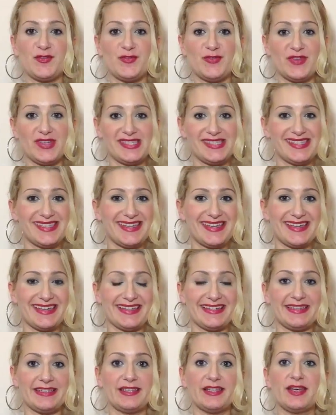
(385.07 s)

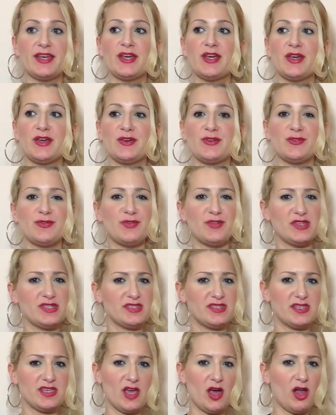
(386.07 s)
physical,
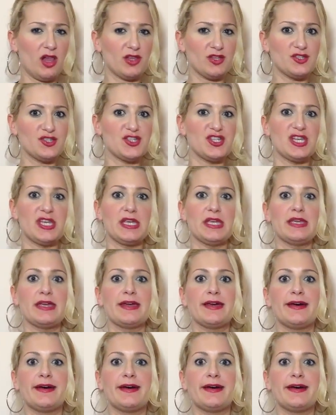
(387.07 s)
physiology.